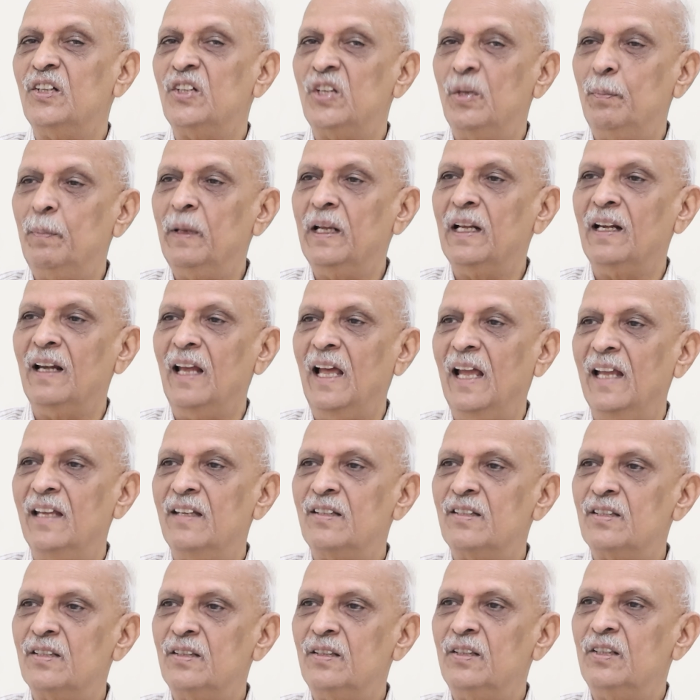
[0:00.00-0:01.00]
shipping
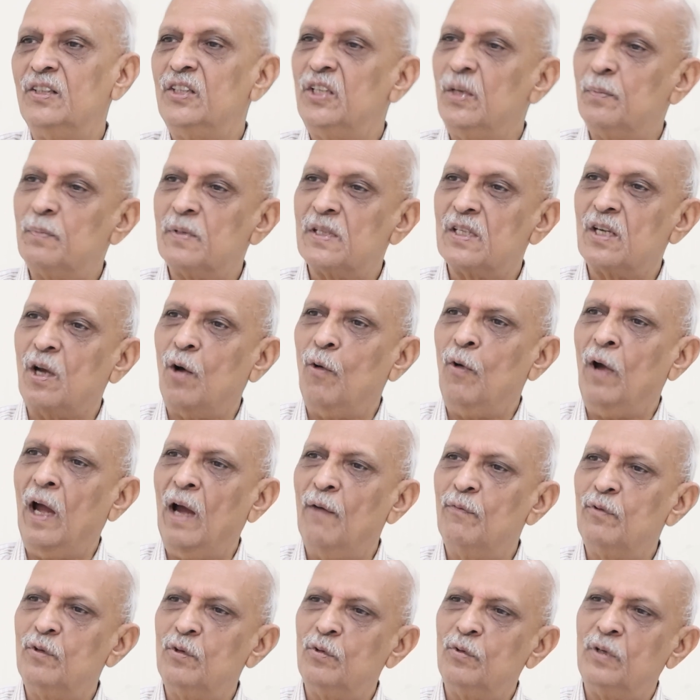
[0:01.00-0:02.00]
lines, the ships now
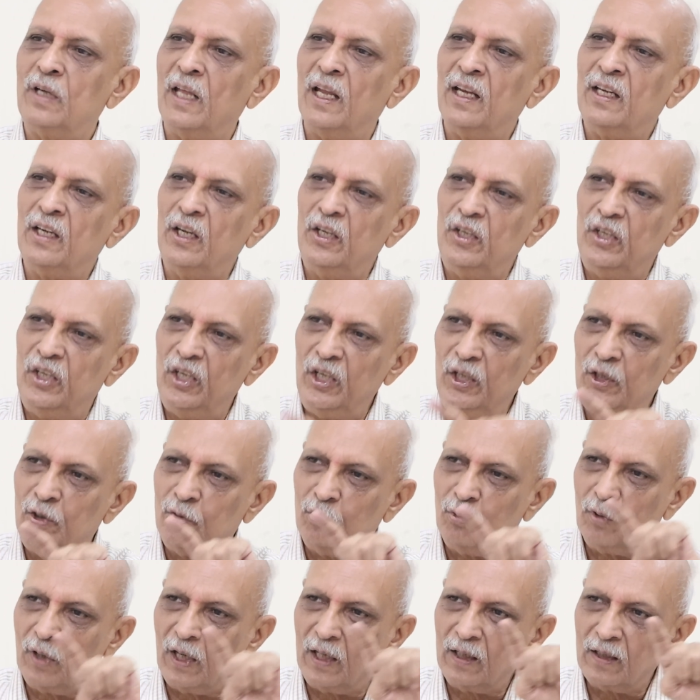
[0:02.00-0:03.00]
have to take a
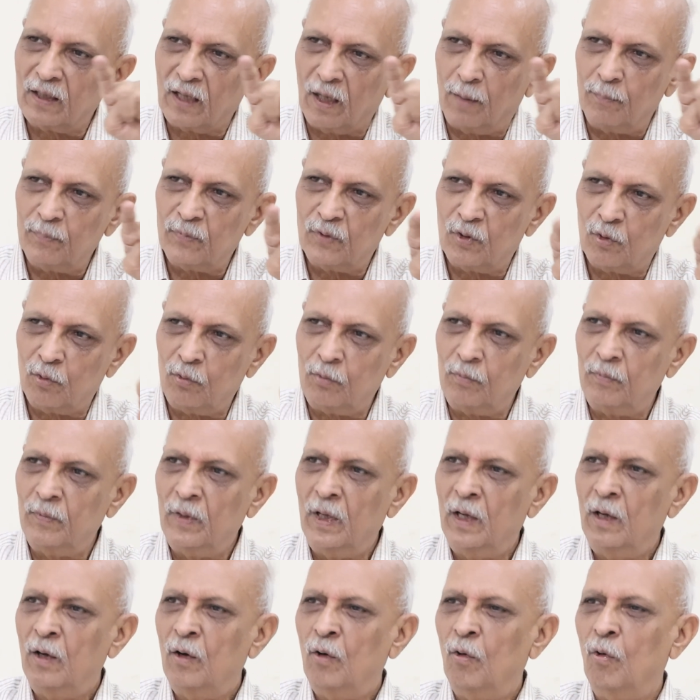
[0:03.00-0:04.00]
detour and come through
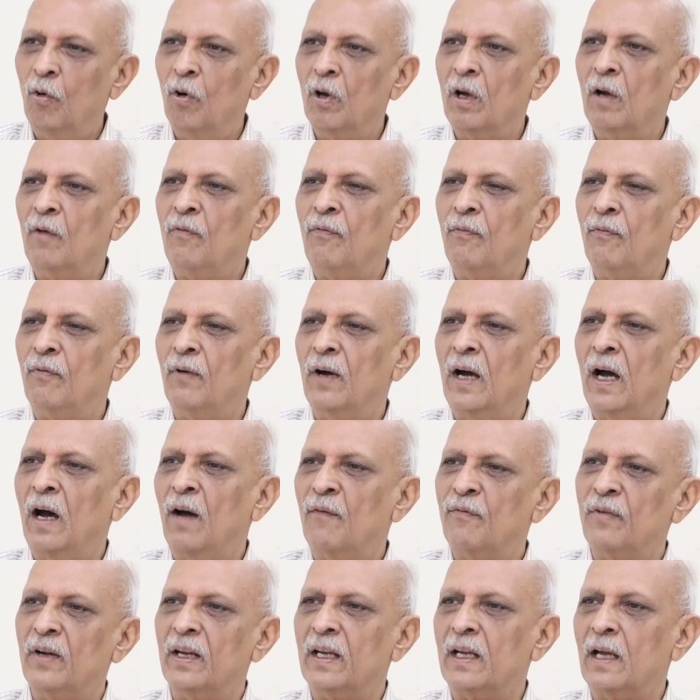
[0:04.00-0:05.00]
whole of
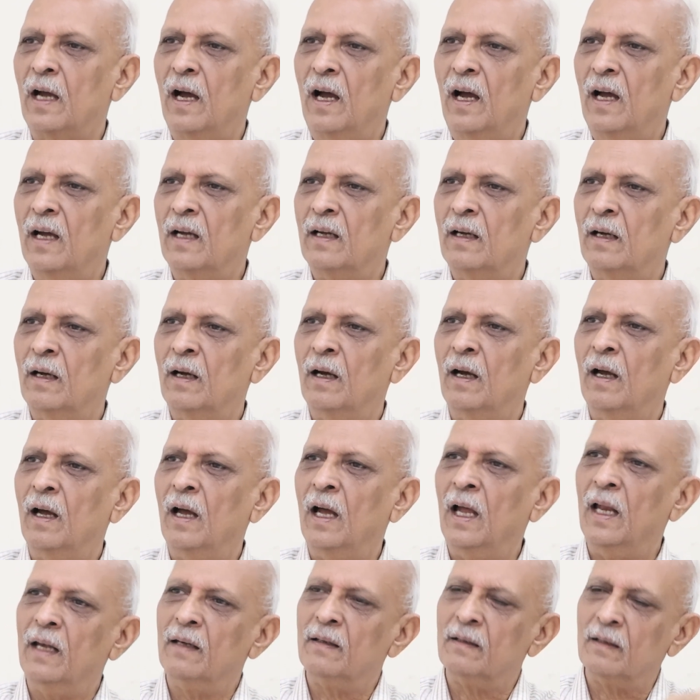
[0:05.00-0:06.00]
Africa
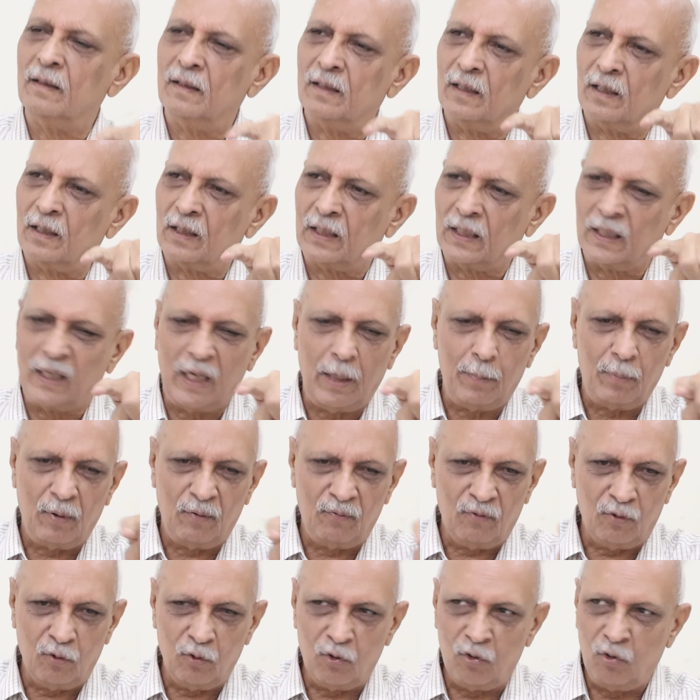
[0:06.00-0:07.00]
and Cape
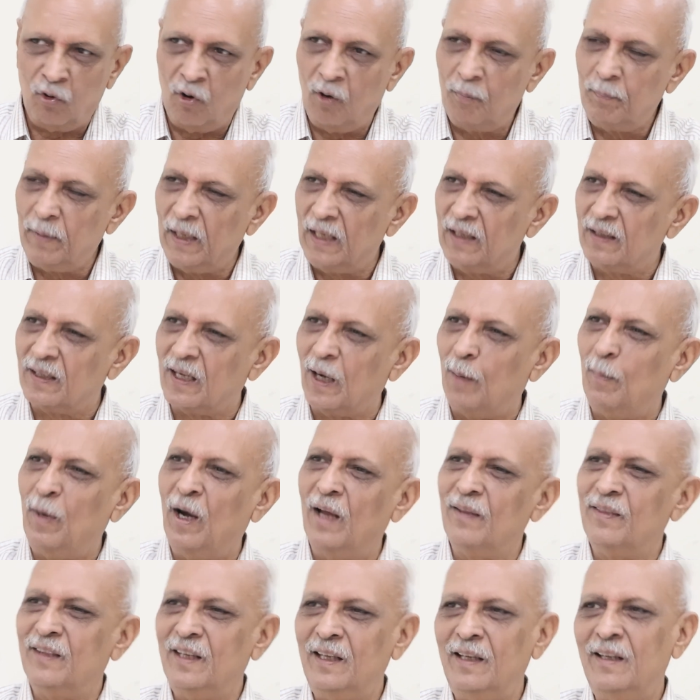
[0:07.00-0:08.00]
of Good Hope and come
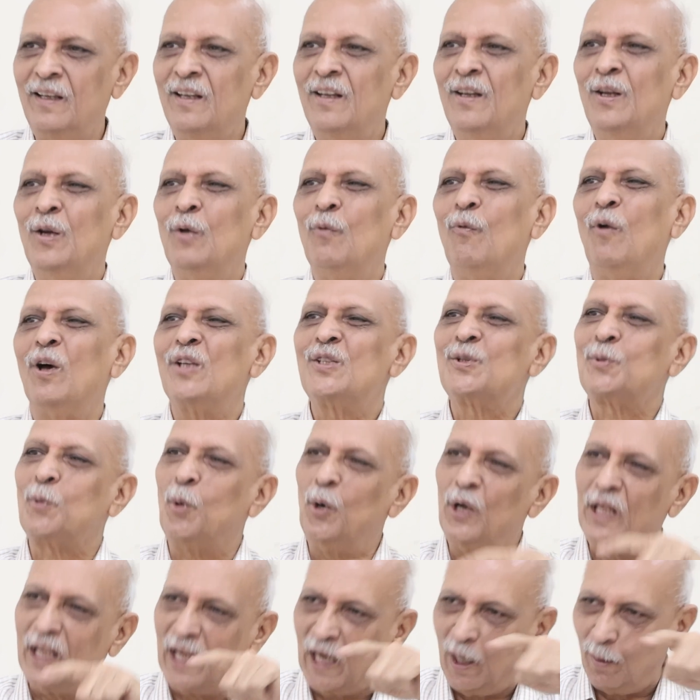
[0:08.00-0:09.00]
on the
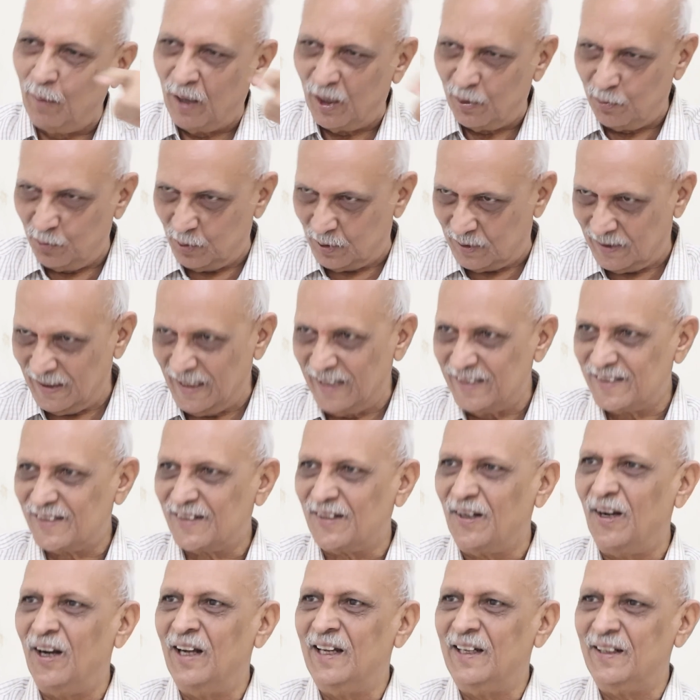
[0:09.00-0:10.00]
Vasco da Gama route. Let's
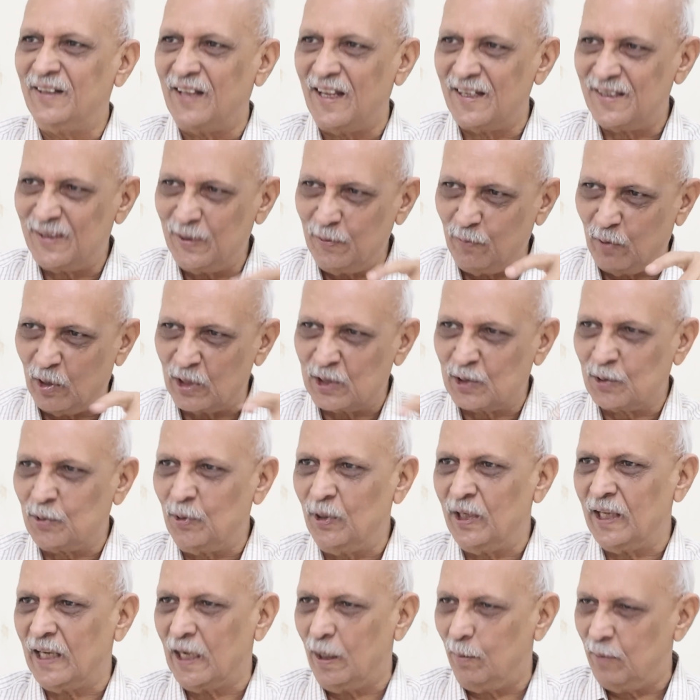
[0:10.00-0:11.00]
call it as the Vasco
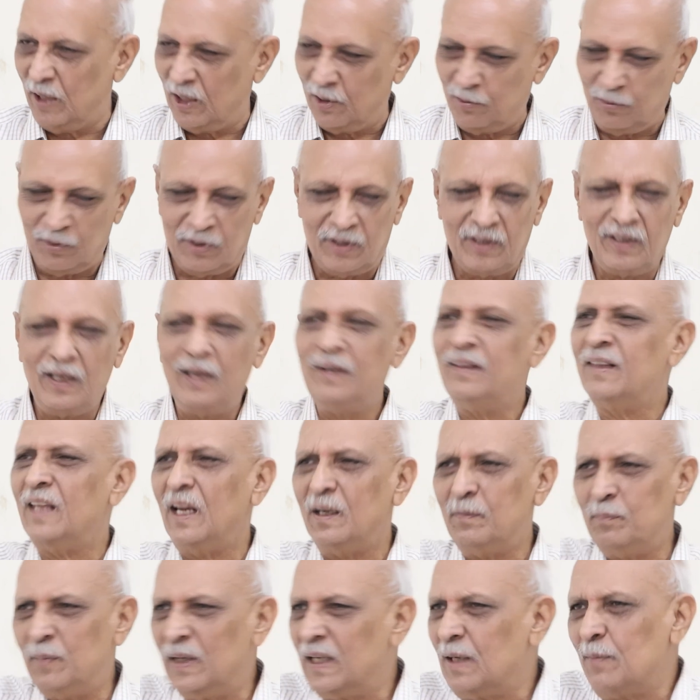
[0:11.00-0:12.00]
da Gama route, and
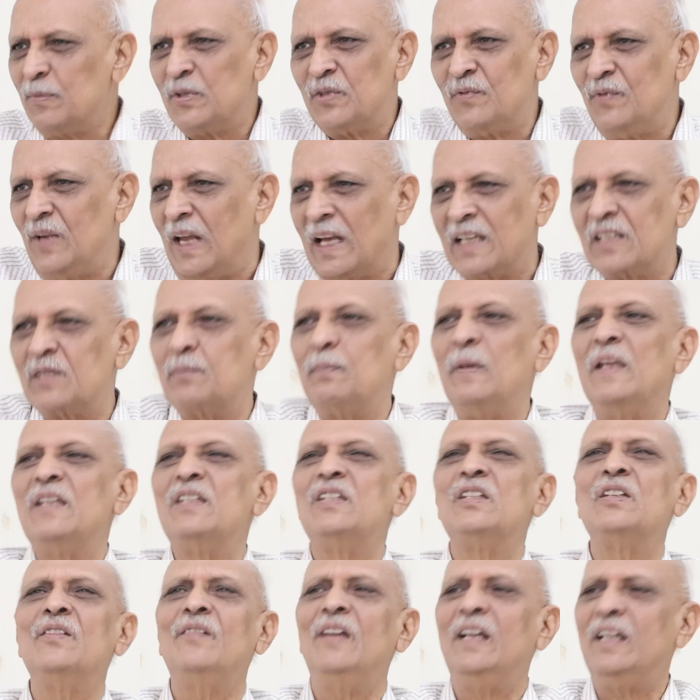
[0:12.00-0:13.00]
that becomes
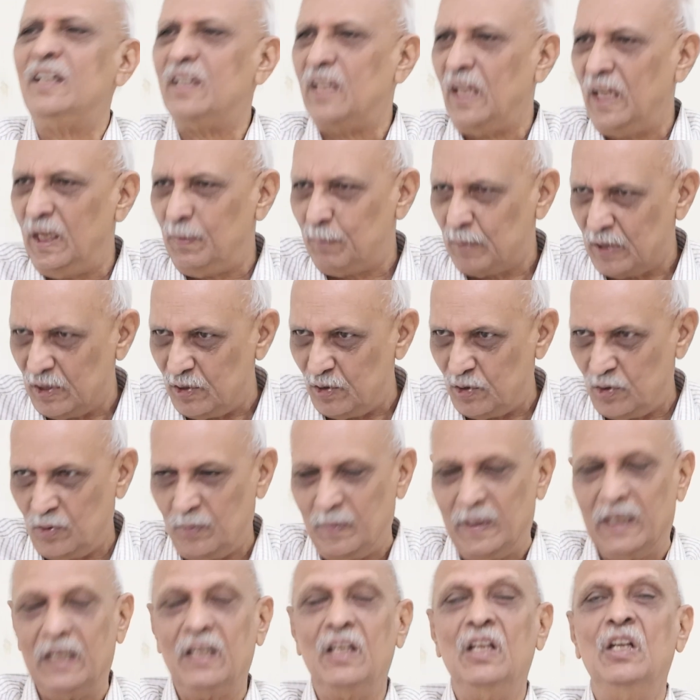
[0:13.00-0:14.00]
expensive and time
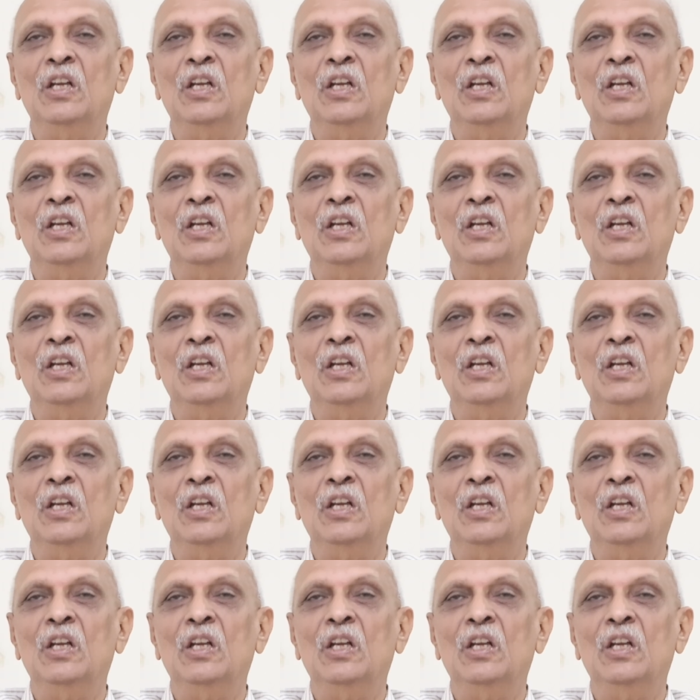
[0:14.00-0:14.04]
consuming.